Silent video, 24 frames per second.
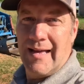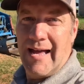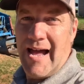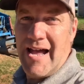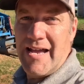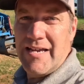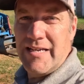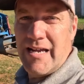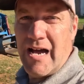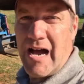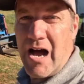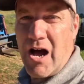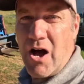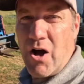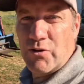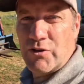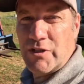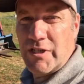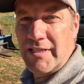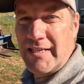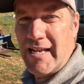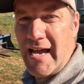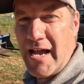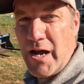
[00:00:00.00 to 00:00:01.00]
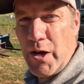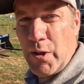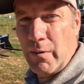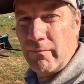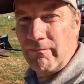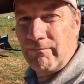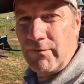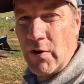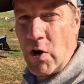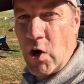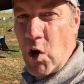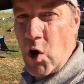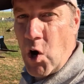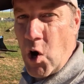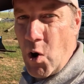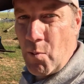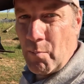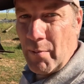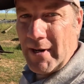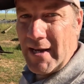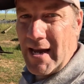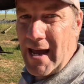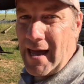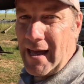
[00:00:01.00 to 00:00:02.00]
Hey y'all, today on the
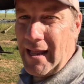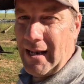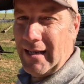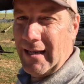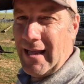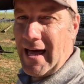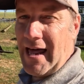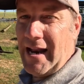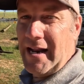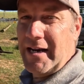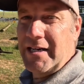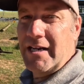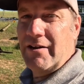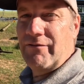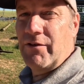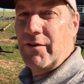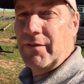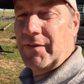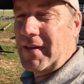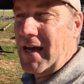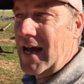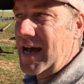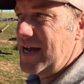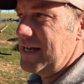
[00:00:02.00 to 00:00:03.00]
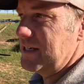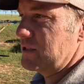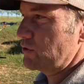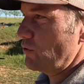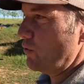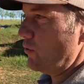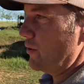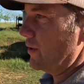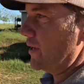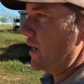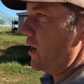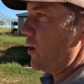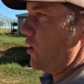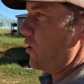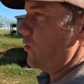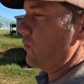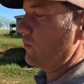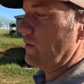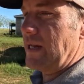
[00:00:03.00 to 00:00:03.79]
farm we got a lot of different things going on,